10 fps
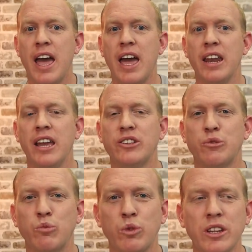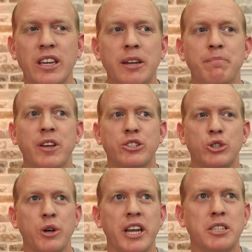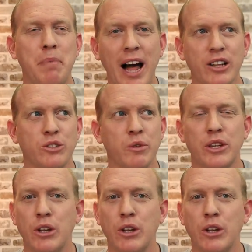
And it's really a strange balance with